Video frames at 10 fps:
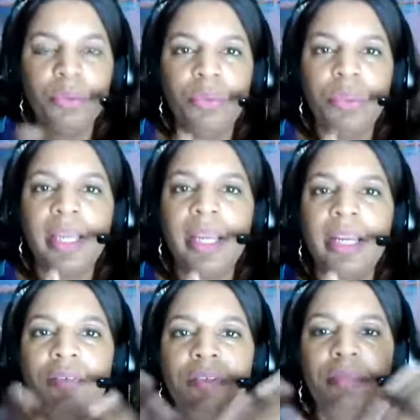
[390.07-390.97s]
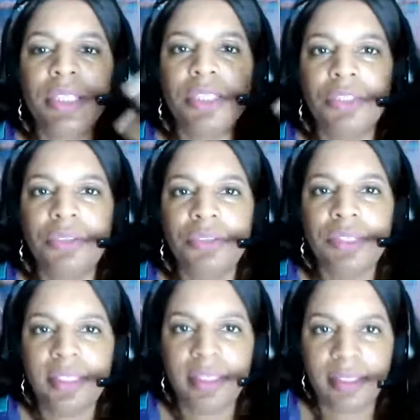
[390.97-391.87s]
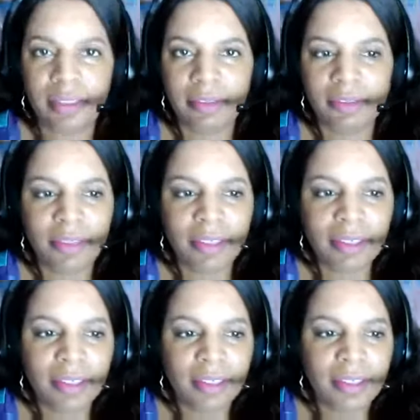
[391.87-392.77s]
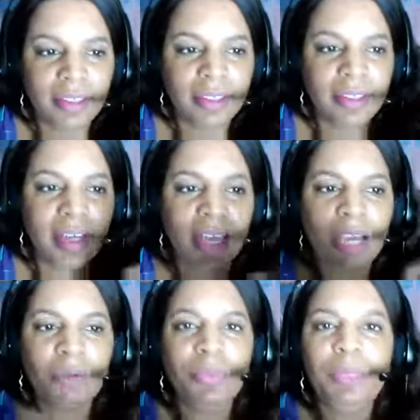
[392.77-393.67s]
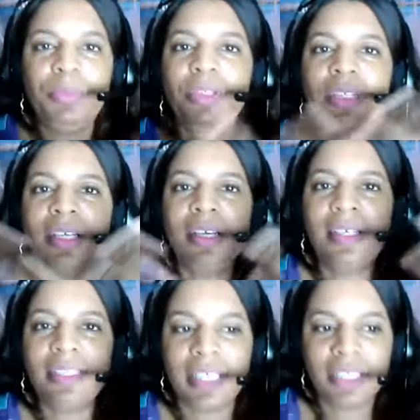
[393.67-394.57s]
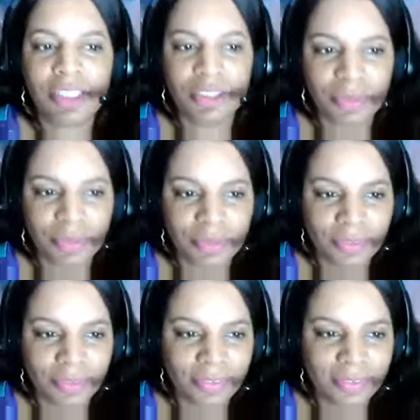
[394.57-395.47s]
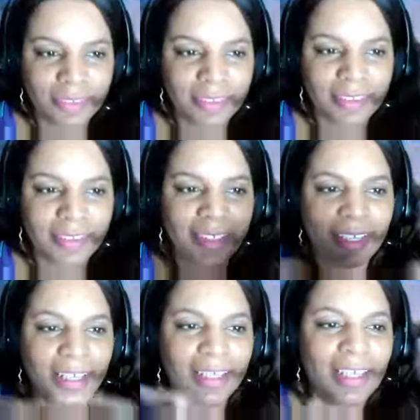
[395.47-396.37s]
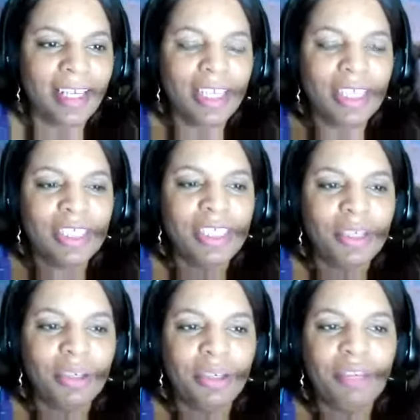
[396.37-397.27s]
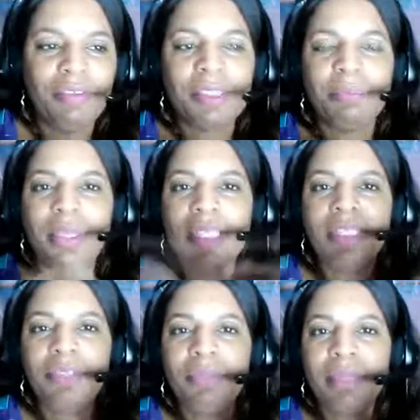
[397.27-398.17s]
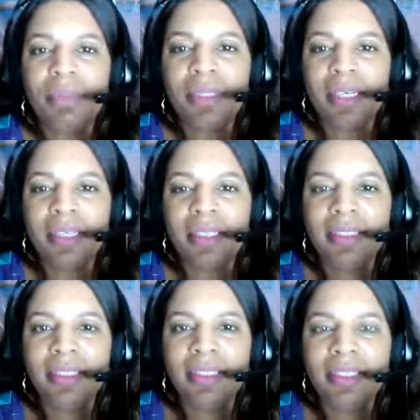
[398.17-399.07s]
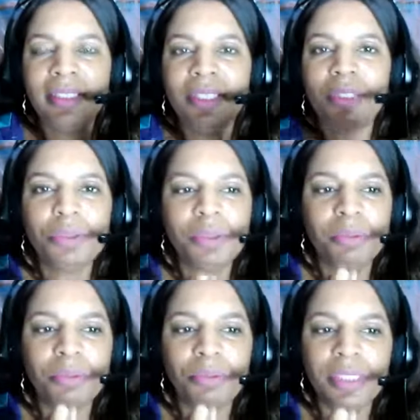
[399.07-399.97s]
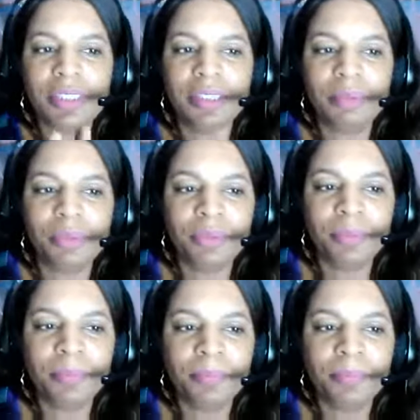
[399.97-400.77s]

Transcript: what kind of information you're going to give, how are people going to contact you. Okay, so if it's a basic website, those are pretty simple,